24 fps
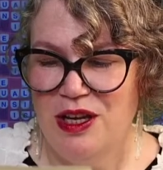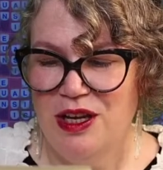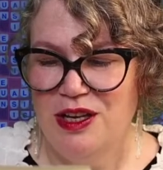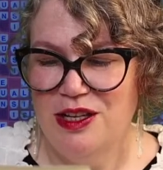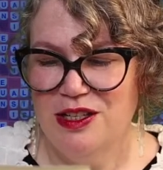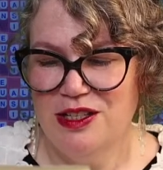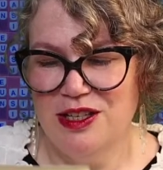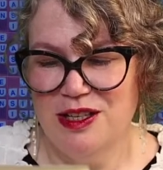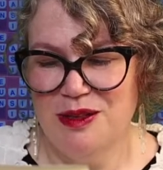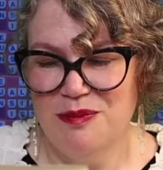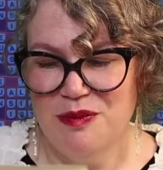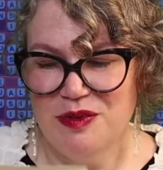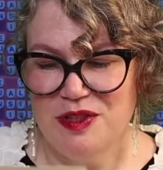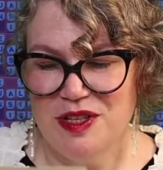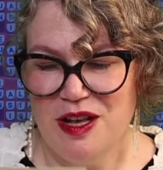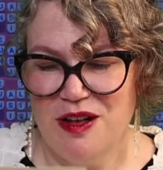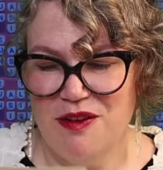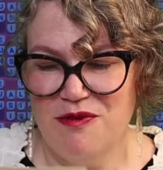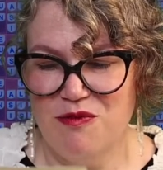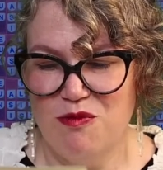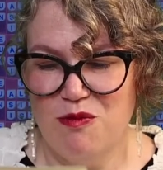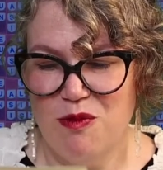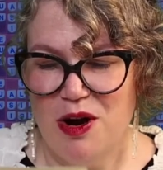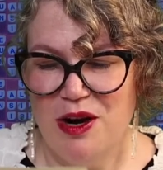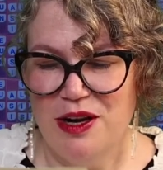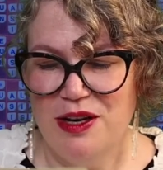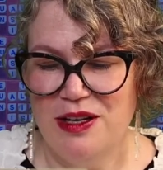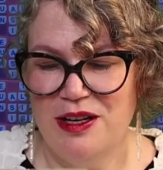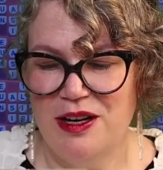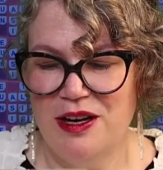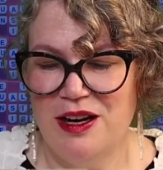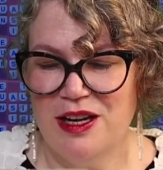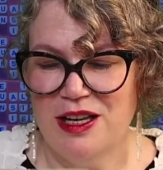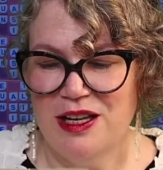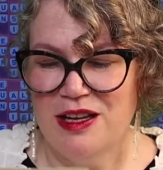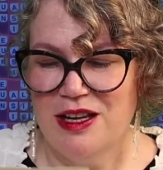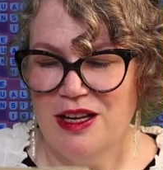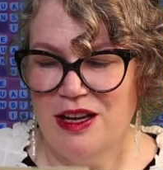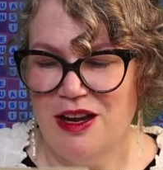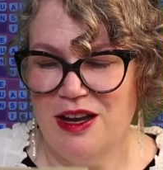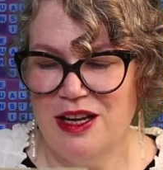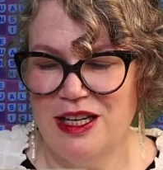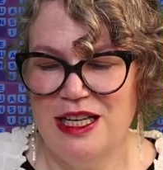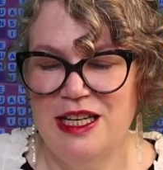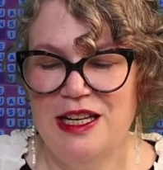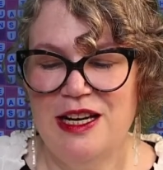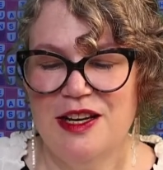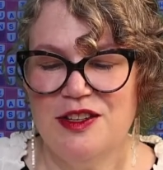to himself one
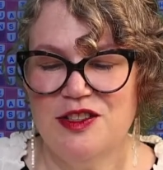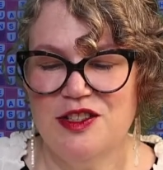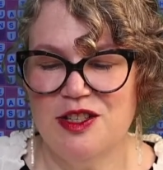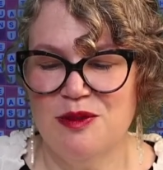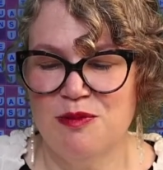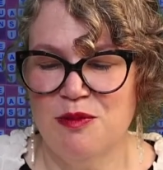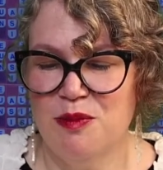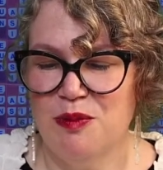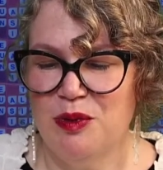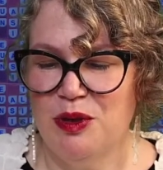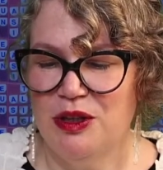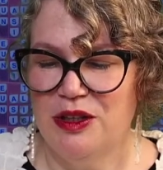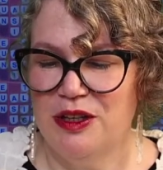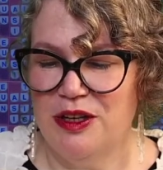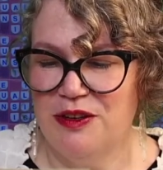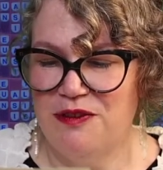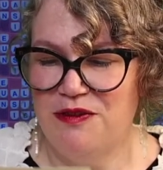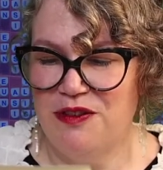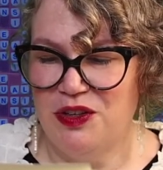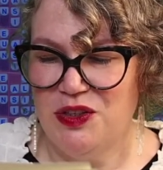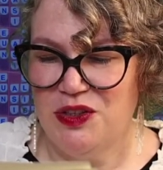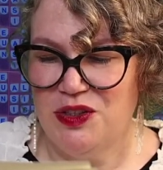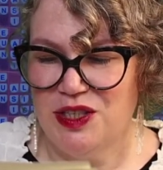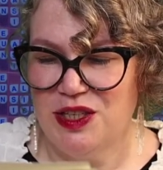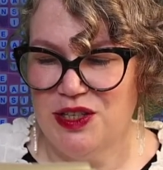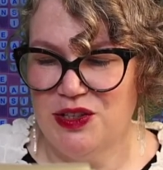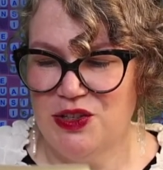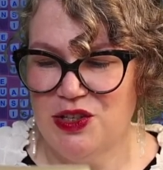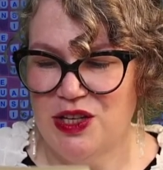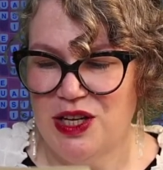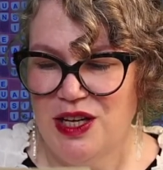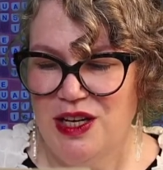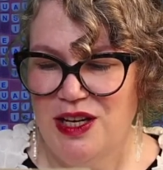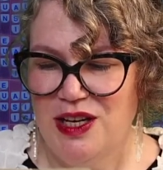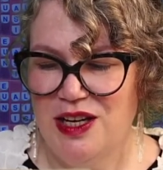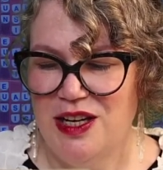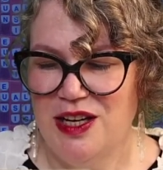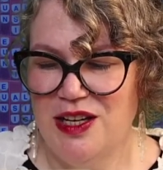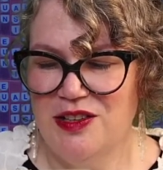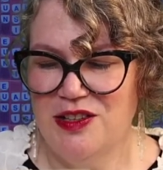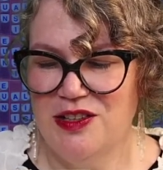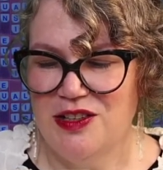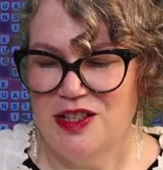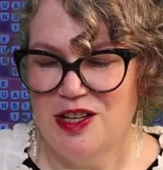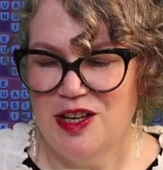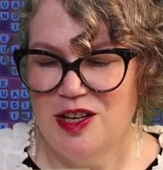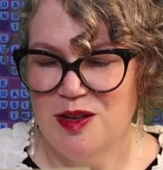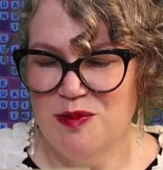inestimable advantage in the
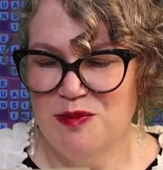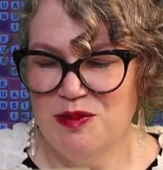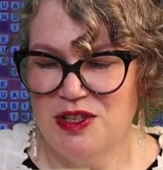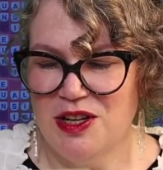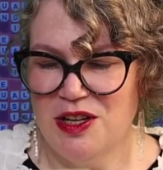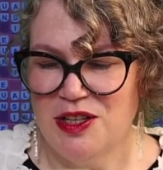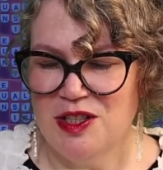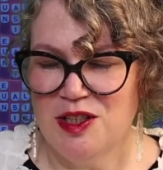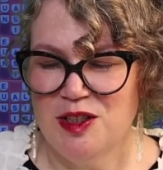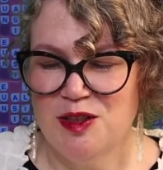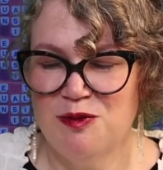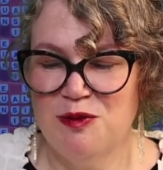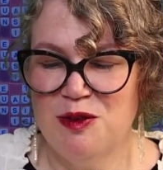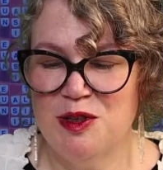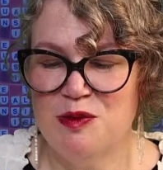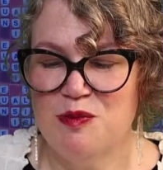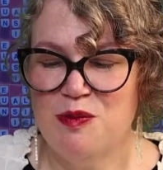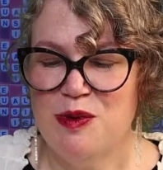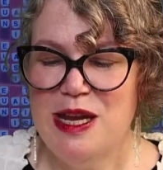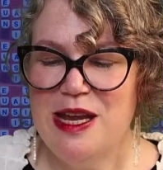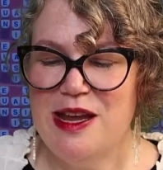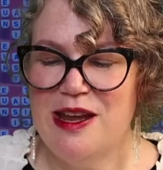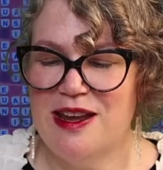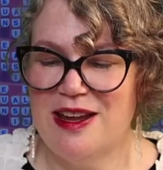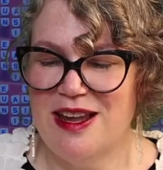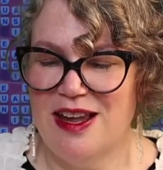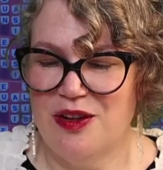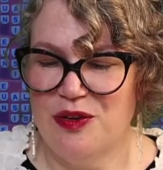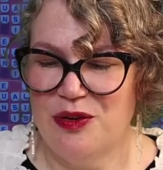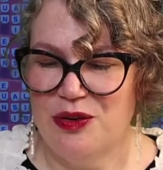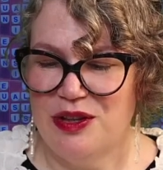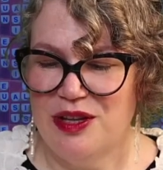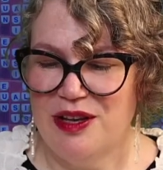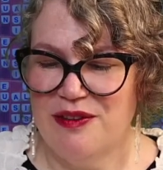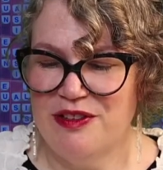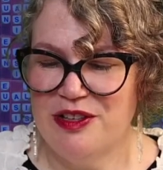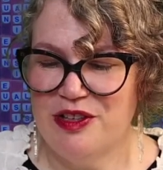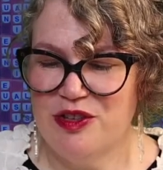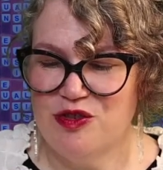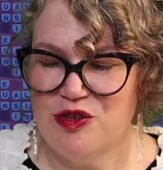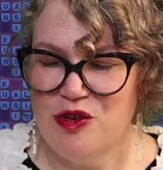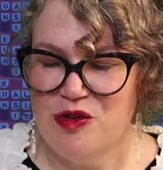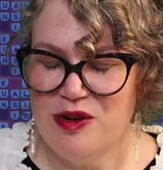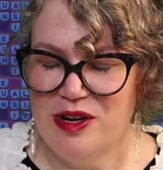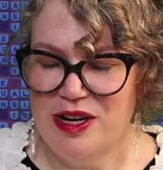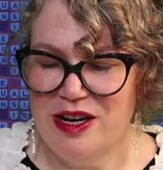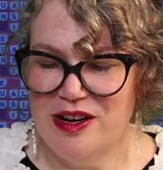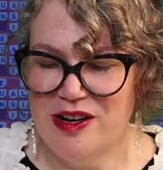circumstances of his weak health having
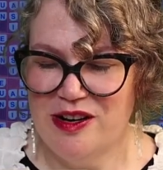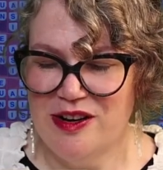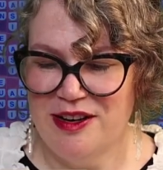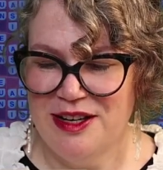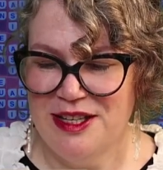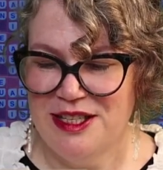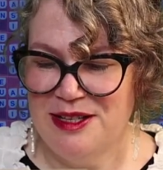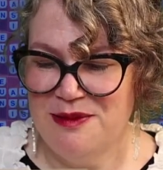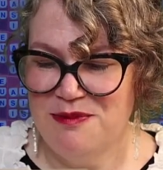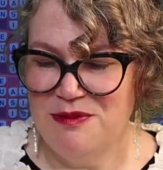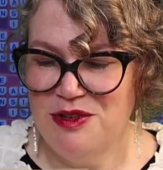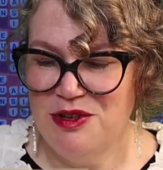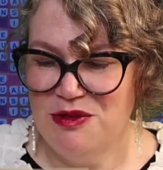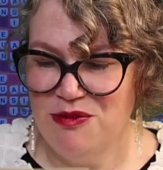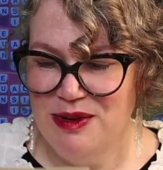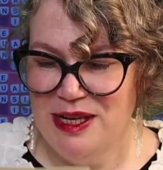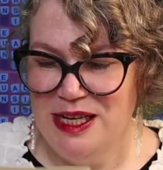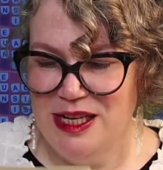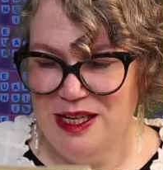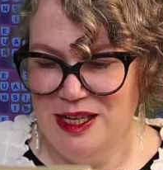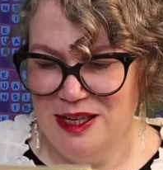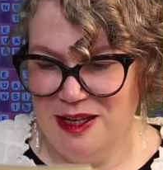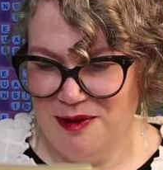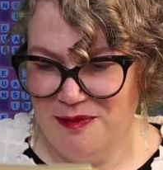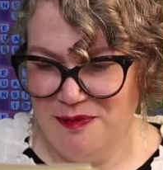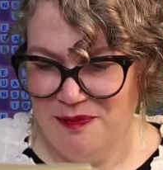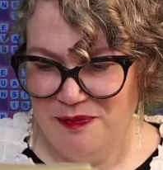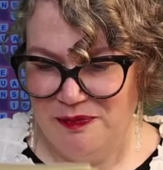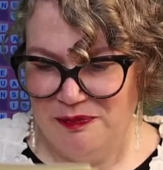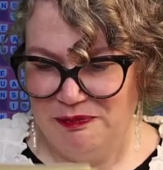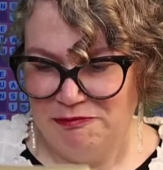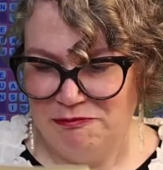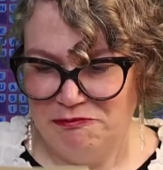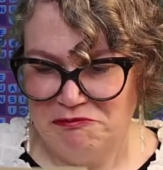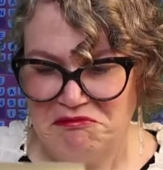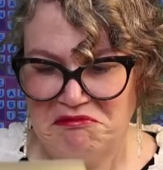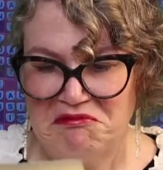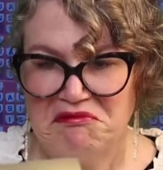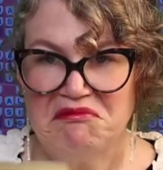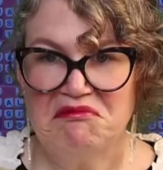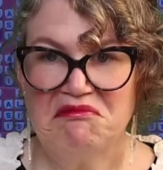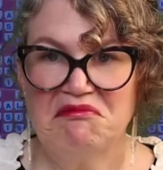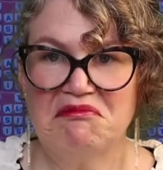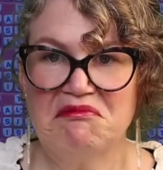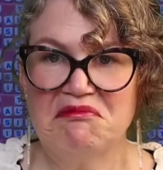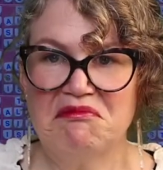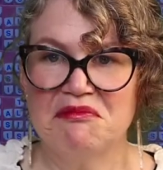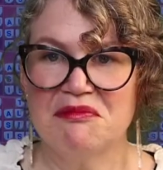strongly inclined him to reading.
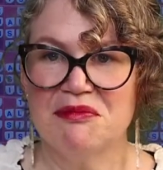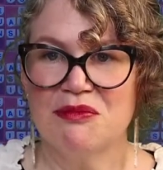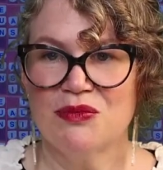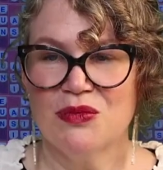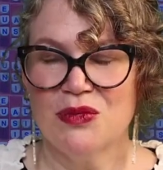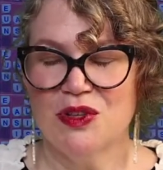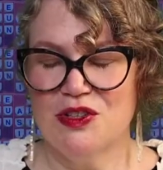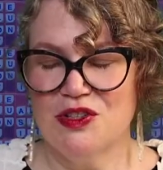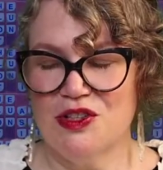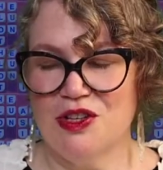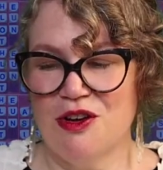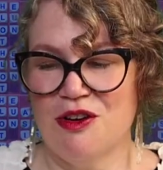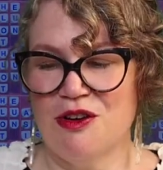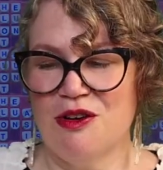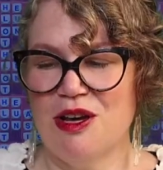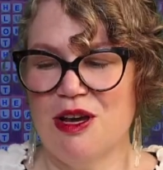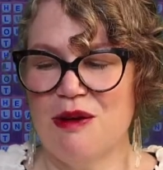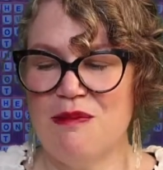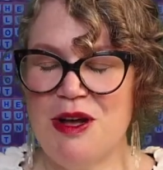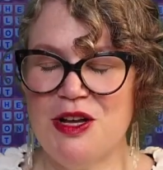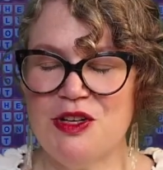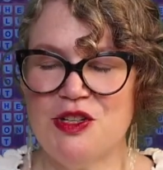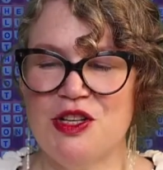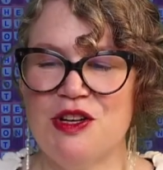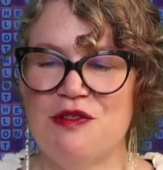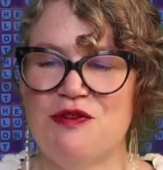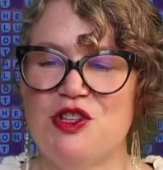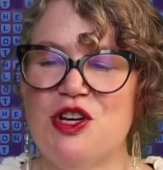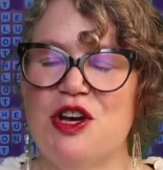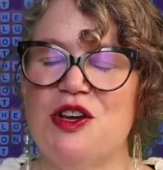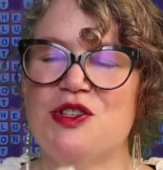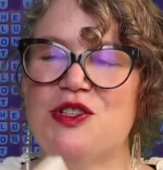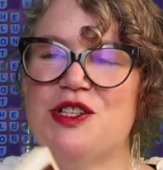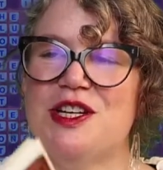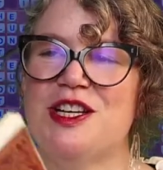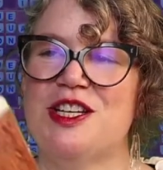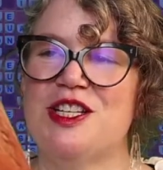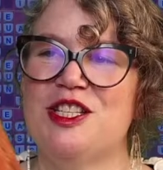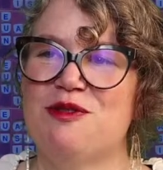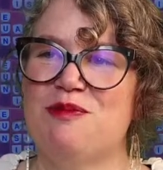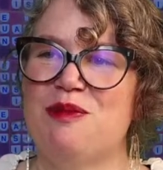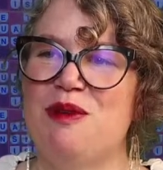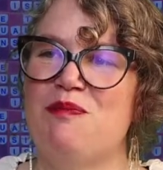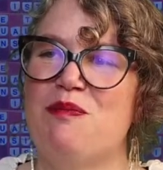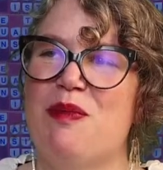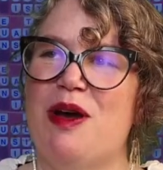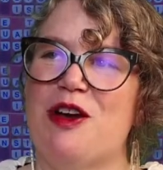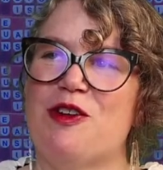So imagine if Charles Dickens had
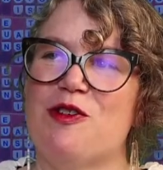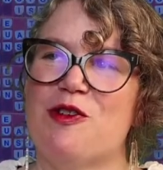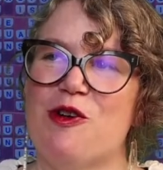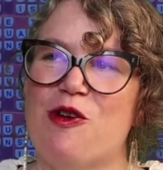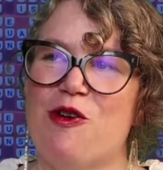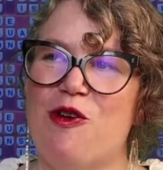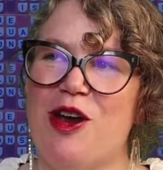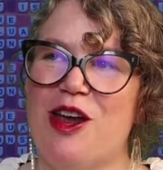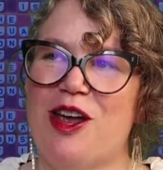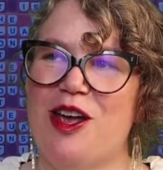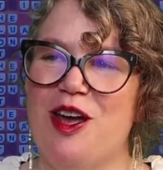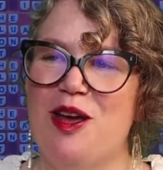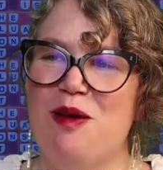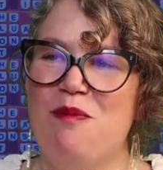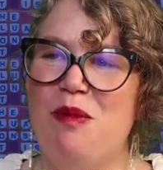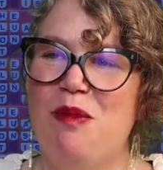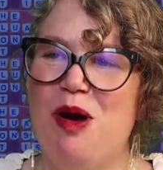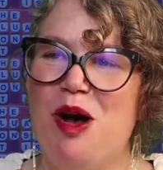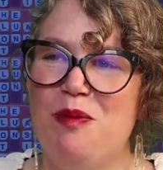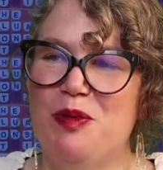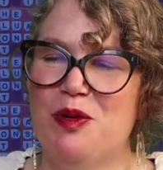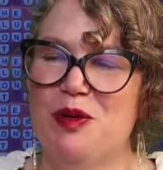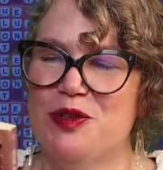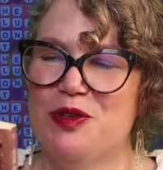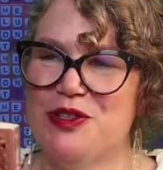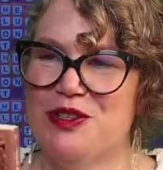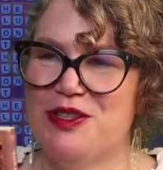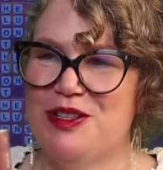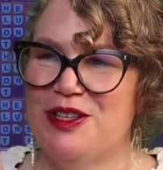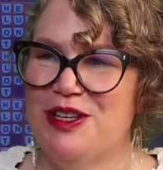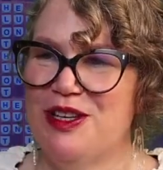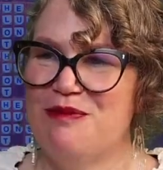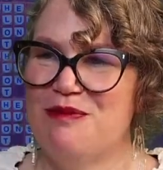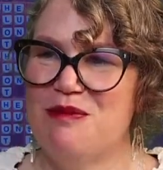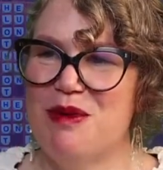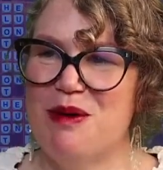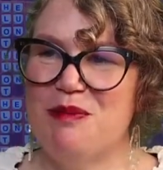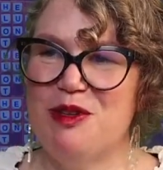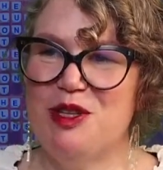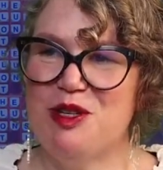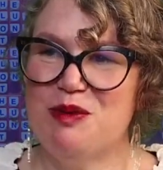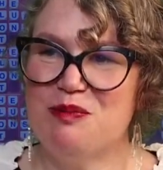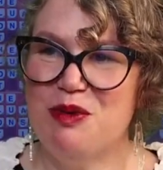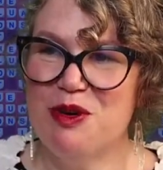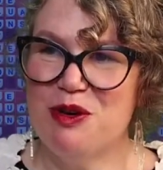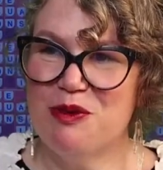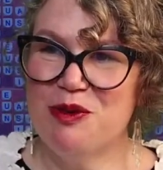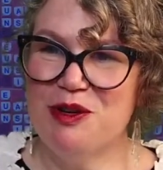been better at cricket and marbles, maybe this
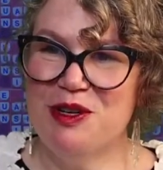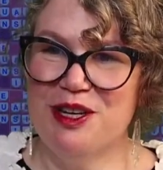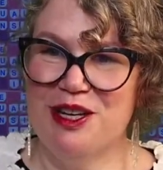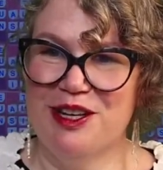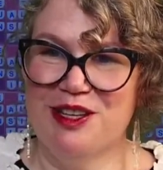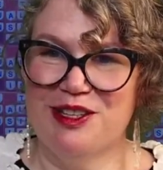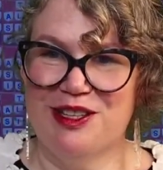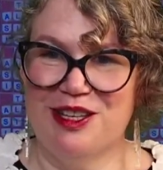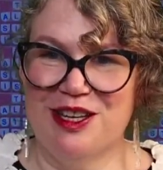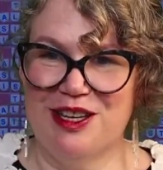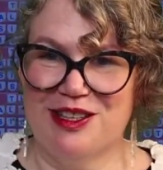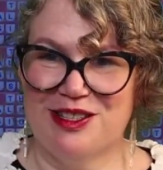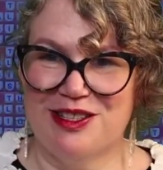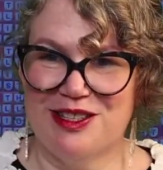book wouldn't exist.